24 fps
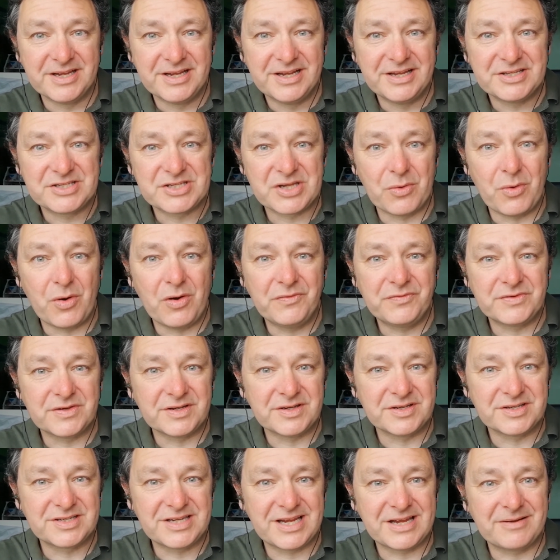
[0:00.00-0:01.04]
So
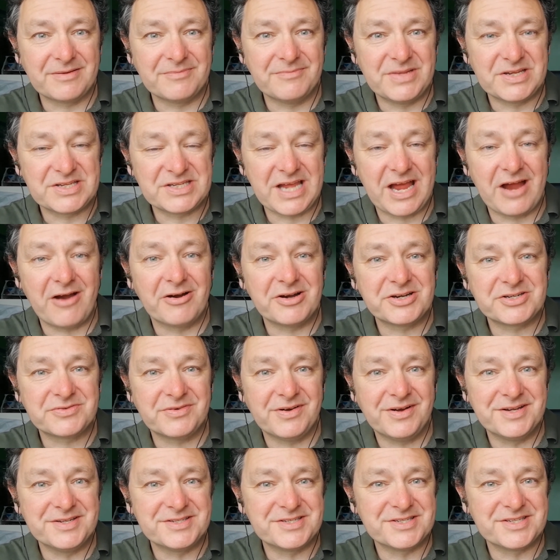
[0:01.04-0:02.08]
often
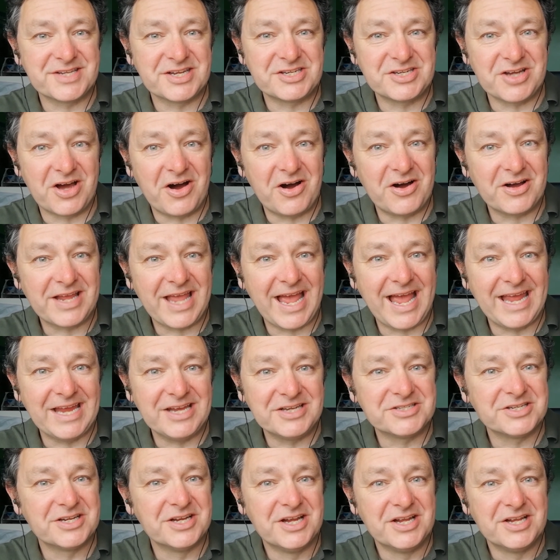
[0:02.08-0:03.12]
mischaracterized as a dark
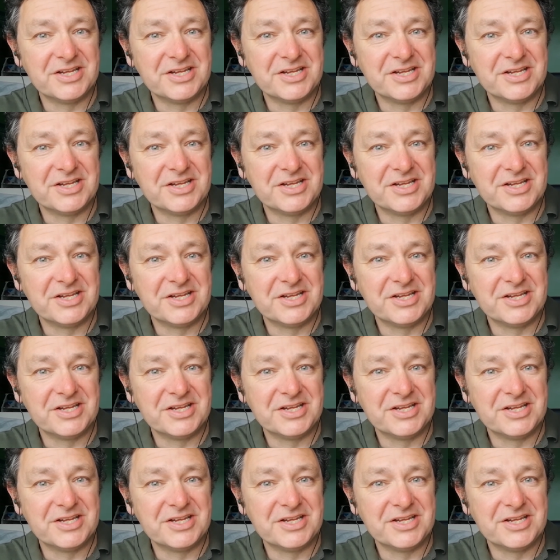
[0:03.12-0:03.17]
age,